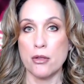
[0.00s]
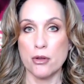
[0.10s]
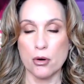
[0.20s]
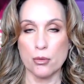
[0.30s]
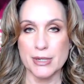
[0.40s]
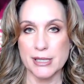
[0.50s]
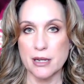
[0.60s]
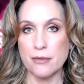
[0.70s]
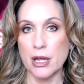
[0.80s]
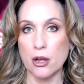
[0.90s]
they're
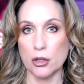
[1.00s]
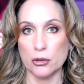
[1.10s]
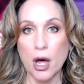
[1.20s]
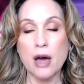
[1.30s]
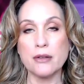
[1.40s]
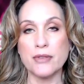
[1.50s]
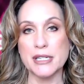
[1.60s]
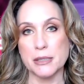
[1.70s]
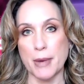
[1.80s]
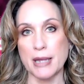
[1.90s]
receiving a lot of
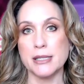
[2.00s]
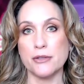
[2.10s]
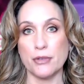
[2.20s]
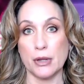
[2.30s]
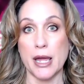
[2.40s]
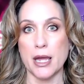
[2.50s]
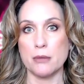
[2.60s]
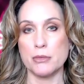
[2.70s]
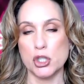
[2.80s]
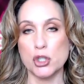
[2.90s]
expensive
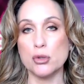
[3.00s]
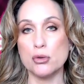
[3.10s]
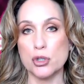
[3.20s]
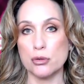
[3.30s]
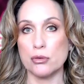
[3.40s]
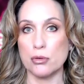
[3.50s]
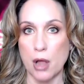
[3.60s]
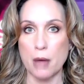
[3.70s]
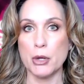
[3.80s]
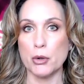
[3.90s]
claims due to
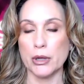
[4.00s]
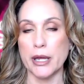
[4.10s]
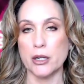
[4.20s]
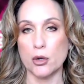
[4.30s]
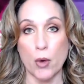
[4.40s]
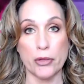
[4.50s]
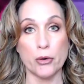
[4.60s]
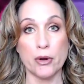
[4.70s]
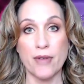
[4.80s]
climate-related weather